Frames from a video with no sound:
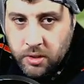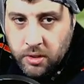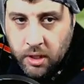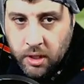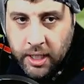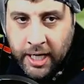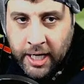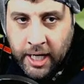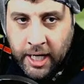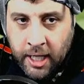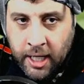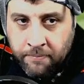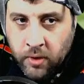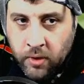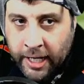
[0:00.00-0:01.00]
And
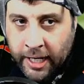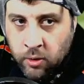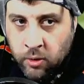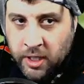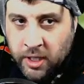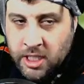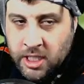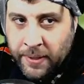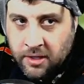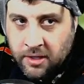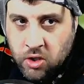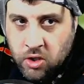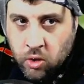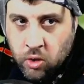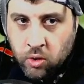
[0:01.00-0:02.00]
you would expect the
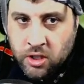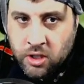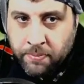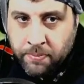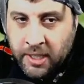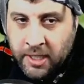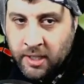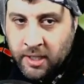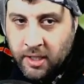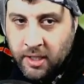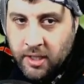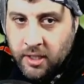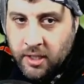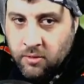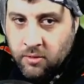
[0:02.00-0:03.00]
score to be
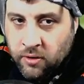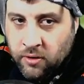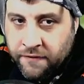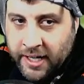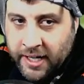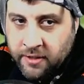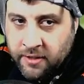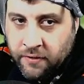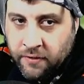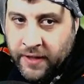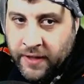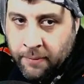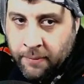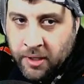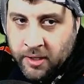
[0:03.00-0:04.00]
reflective of that.
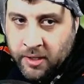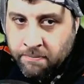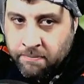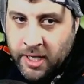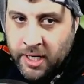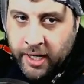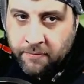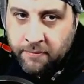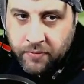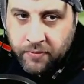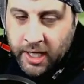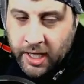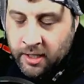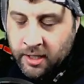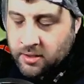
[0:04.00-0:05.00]
But at the minute,
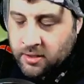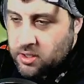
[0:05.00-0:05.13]
England just